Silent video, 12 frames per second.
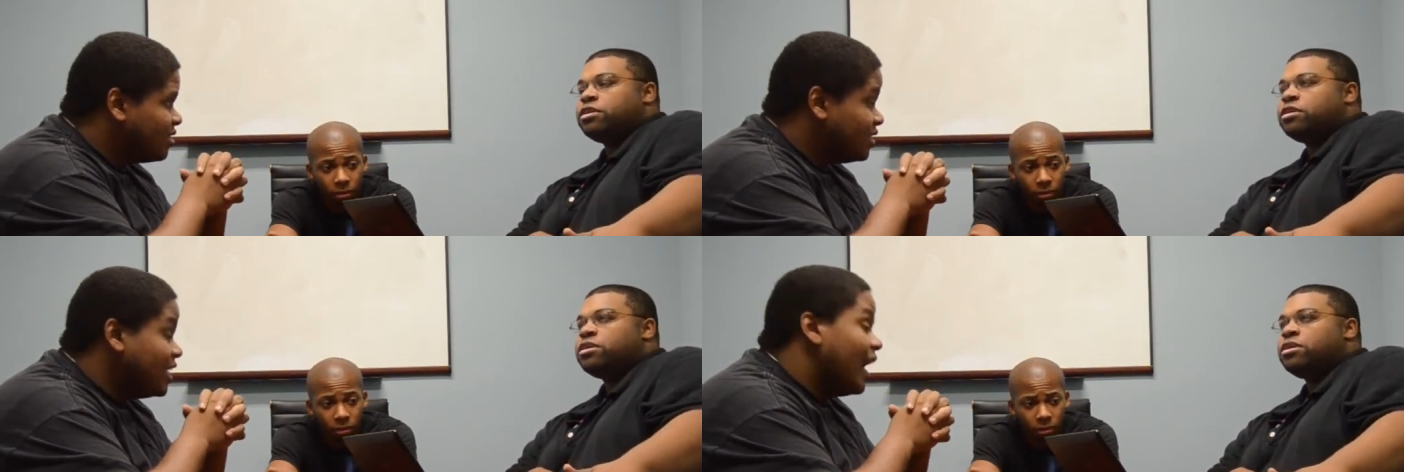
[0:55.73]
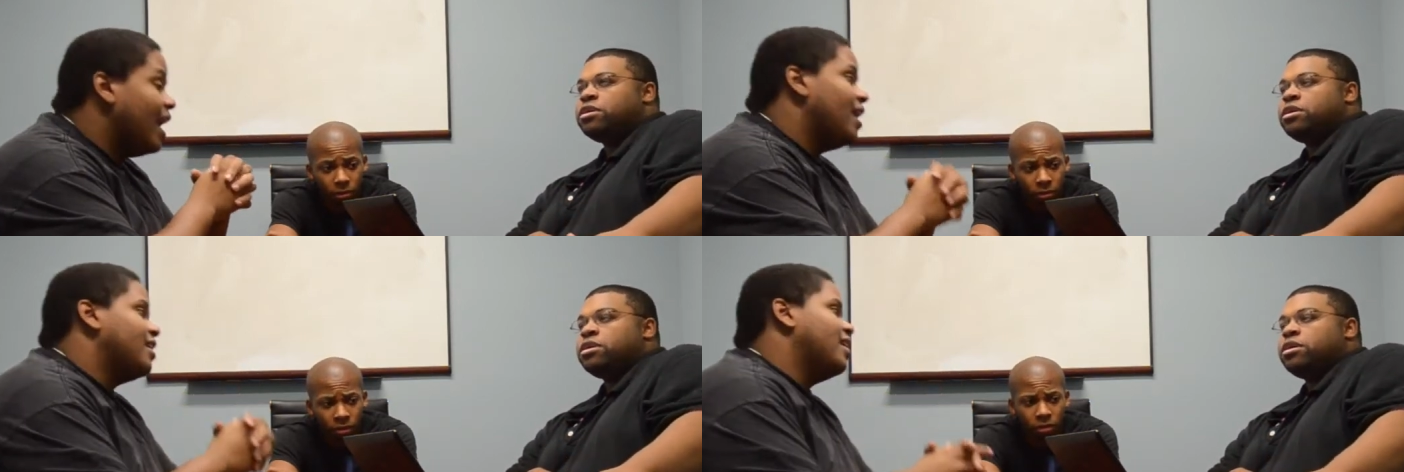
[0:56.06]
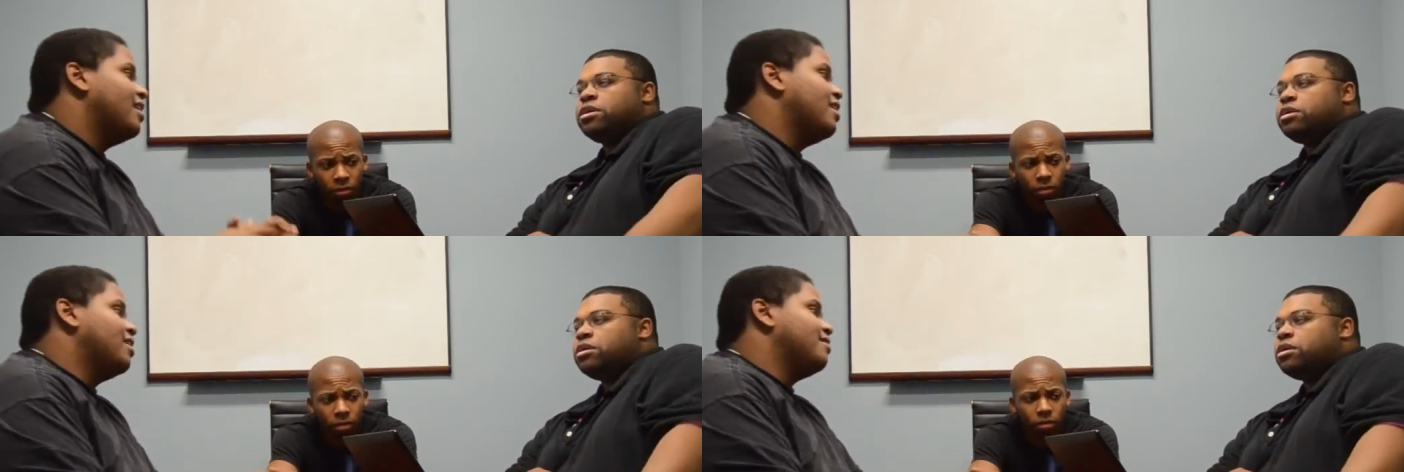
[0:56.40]
Speaker 1: Yeah,
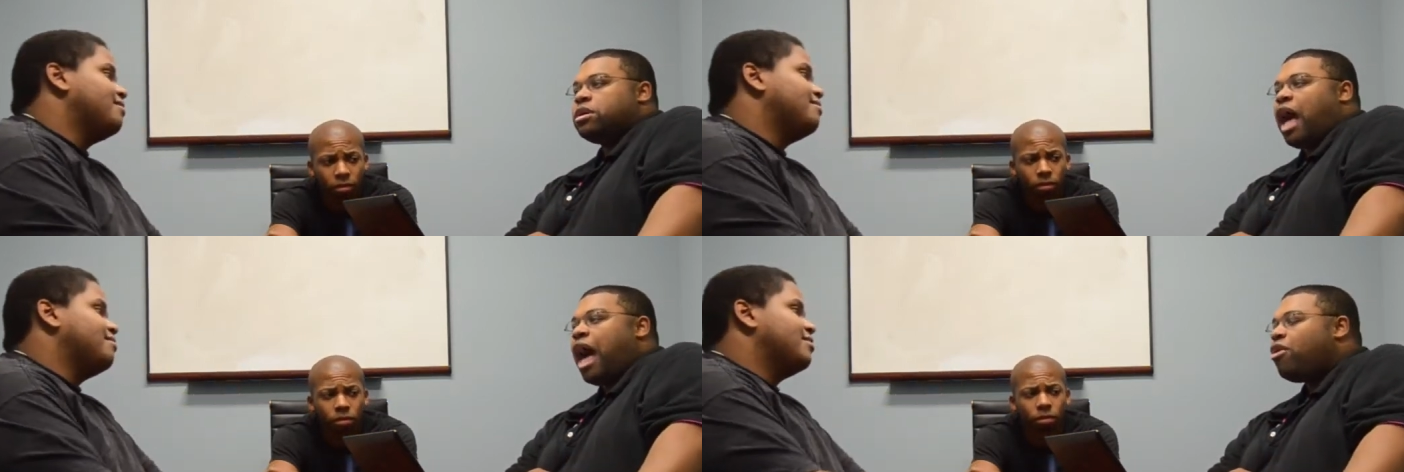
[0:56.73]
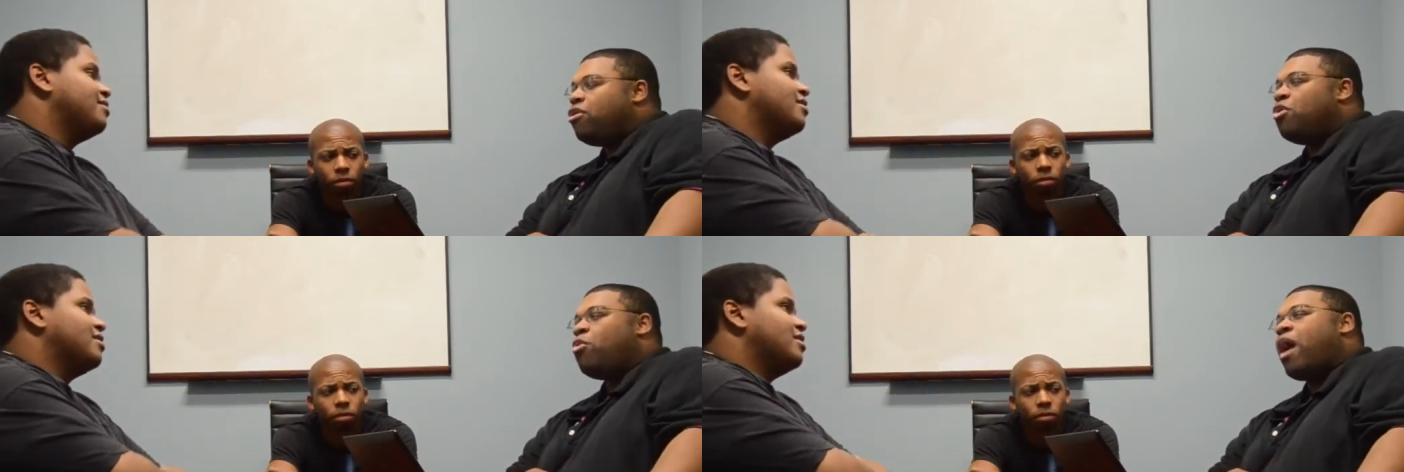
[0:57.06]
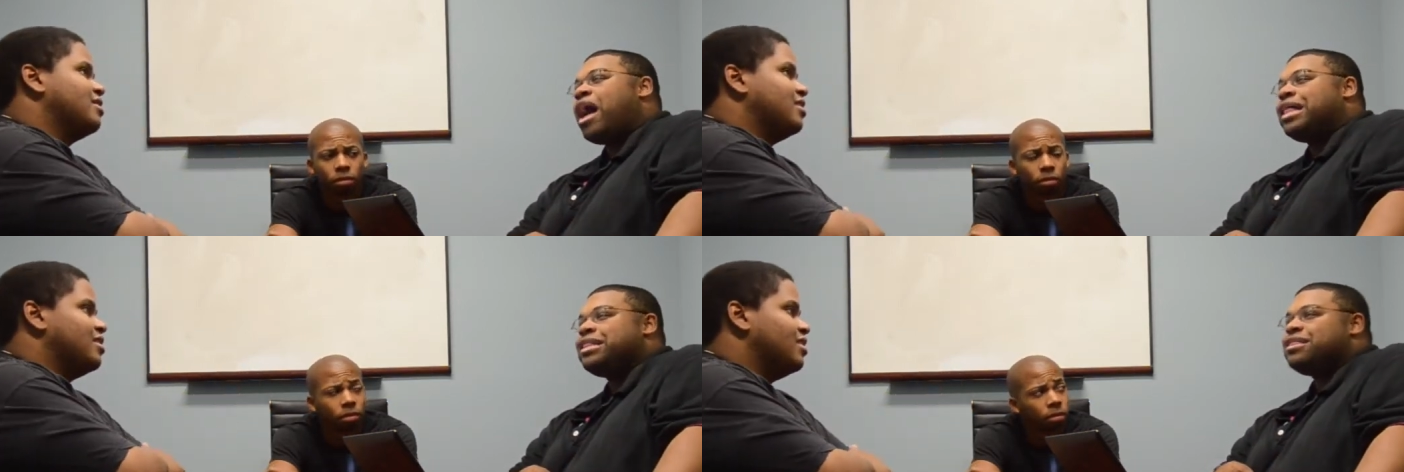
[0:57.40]
yeah. I don't know
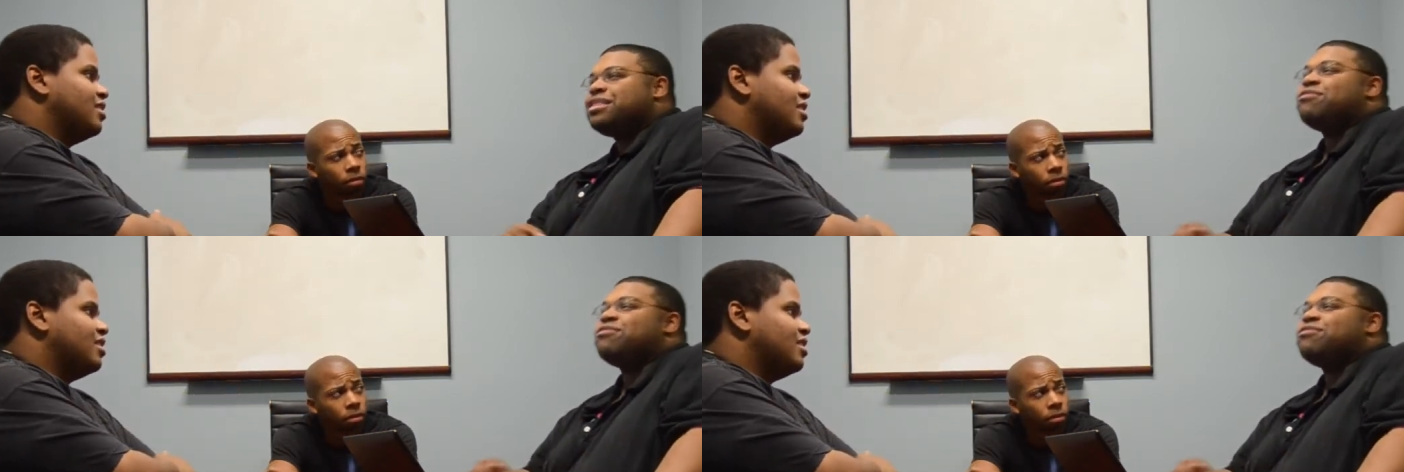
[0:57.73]
why.